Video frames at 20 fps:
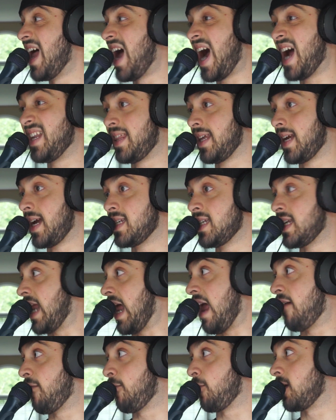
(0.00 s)
I think I did
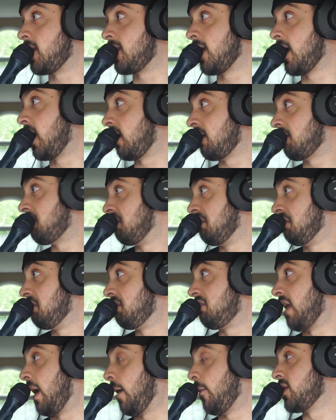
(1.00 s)
everything
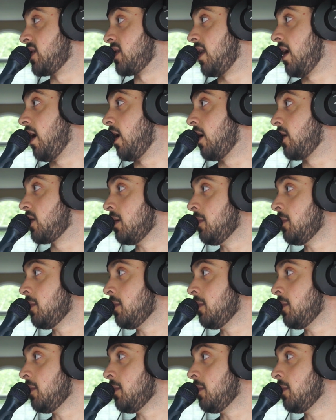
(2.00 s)
that was there. I was like,